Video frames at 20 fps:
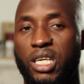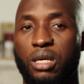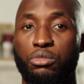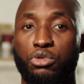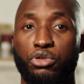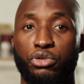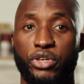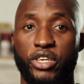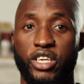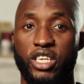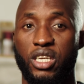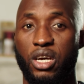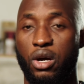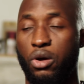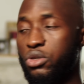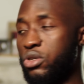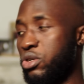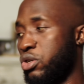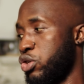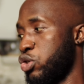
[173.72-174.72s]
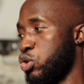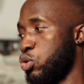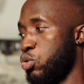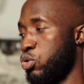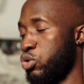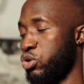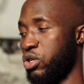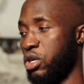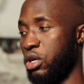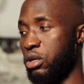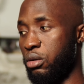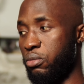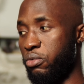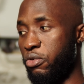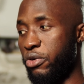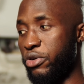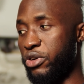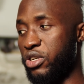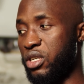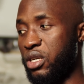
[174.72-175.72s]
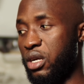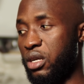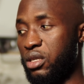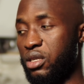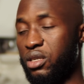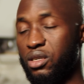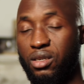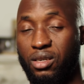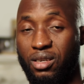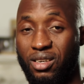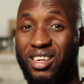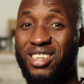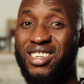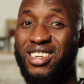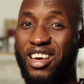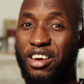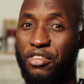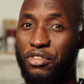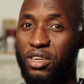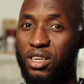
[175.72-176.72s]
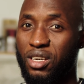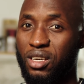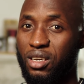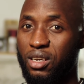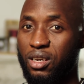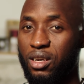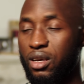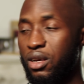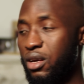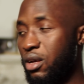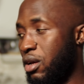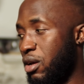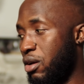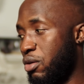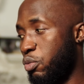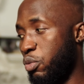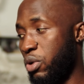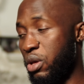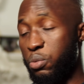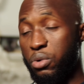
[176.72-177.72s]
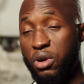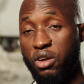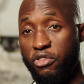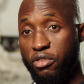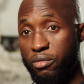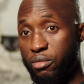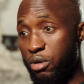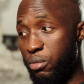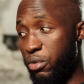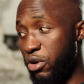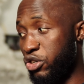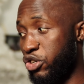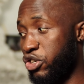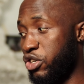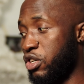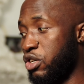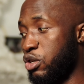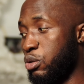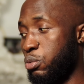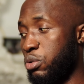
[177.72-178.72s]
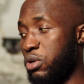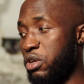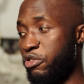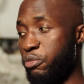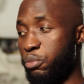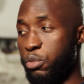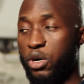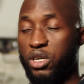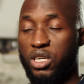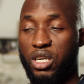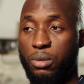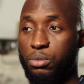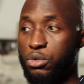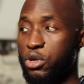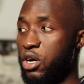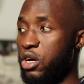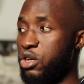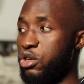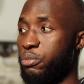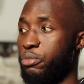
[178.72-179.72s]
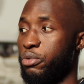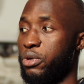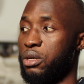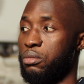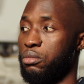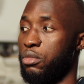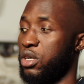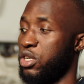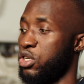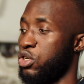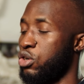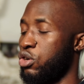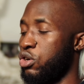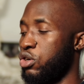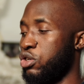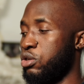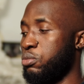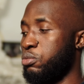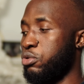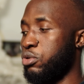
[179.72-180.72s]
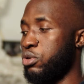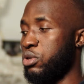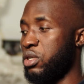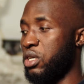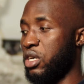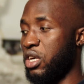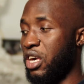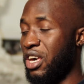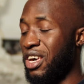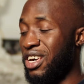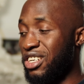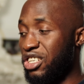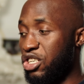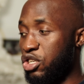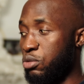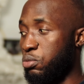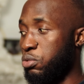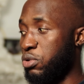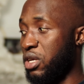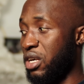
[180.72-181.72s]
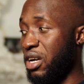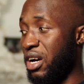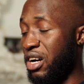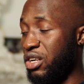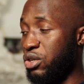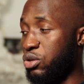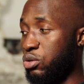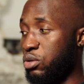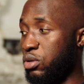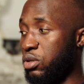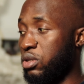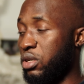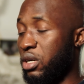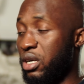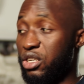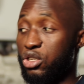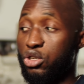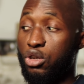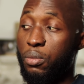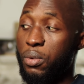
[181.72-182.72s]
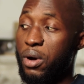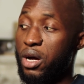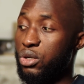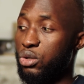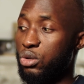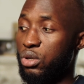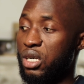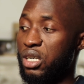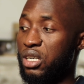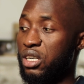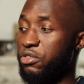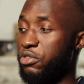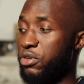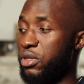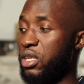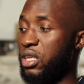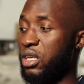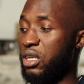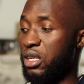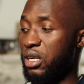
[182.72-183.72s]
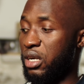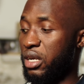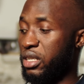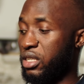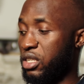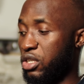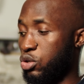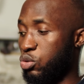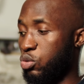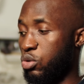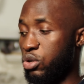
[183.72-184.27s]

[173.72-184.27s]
the time you rig it out, this whole setup, for instance, it's heavy. When you put a Vima battery, you put a Vima adapter, you put a monitor, you put the cage, you put the handle and the top handle and everything, and the lens as